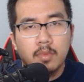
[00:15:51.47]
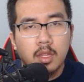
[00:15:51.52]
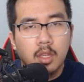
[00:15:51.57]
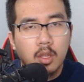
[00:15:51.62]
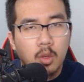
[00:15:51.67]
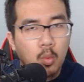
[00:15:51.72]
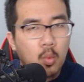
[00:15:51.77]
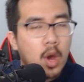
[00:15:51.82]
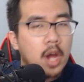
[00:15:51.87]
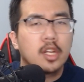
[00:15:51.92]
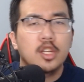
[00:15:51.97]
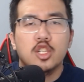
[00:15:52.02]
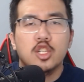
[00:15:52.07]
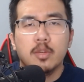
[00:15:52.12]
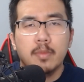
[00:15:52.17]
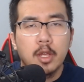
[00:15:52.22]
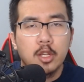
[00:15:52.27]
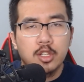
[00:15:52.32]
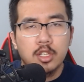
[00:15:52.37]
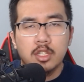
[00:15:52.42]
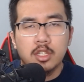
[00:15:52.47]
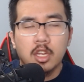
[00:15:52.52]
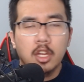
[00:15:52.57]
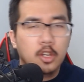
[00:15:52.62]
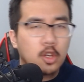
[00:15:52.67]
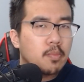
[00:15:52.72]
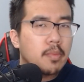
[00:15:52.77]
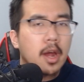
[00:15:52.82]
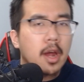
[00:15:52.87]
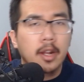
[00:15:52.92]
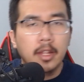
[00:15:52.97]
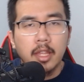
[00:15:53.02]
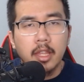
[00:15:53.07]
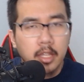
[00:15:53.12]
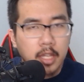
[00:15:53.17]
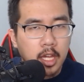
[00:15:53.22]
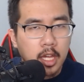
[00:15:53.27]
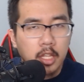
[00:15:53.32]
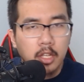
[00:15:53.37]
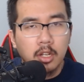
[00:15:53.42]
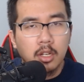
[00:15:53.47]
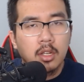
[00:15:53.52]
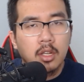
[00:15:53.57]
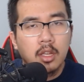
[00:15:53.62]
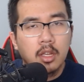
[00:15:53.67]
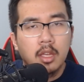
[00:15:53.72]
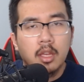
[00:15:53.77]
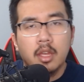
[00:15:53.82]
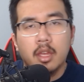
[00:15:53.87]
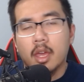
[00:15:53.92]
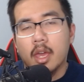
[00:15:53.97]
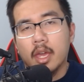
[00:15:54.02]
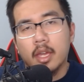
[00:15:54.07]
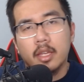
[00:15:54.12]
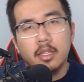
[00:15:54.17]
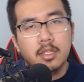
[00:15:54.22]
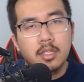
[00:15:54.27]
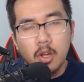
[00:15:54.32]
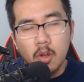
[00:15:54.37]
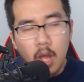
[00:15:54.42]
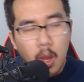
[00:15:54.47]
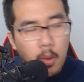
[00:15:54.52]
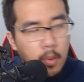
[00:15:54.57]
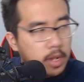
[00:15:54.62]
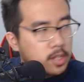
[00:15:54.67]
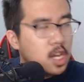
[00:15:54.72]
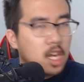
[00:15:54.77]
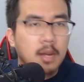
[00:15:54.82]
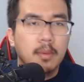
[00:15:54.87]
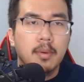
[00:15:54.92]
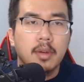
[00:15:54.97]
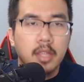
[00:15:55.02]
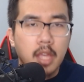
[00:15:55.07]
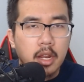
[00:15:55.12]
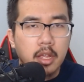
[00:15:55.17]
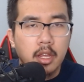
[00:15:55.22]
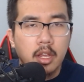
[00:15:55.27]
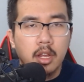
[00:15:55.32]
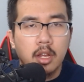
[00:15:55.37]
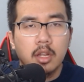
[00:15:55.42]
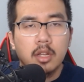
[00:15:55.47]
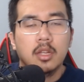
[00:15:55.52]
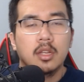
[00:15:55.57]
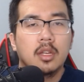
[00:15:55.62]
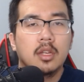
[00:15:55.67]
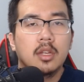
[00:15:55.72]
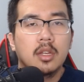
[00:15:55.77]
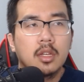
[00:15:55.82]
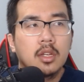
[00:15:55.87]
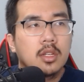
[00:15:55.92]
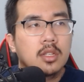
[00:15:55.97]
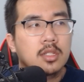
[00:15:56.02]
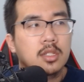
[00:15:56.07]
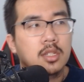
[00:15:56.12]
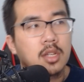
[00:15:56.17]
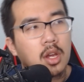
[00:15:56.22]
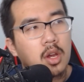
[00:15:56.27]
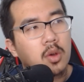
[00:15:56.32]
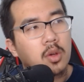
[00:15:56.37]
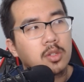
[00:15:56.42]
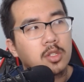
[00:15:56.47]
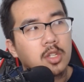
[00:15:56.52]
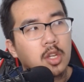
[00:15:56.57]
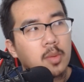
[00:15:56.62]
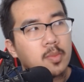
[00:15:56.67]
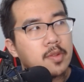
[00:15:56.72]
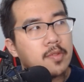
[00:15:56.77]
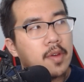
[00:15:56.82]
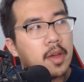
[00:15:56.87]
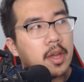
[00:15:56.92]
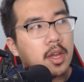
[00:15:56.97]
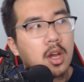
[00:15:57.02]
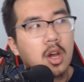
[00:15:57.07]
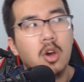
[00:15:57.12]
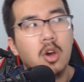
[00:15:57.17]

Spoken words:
one distribution is gonna do better than the other, and so I want to talk about that here. So in terms of like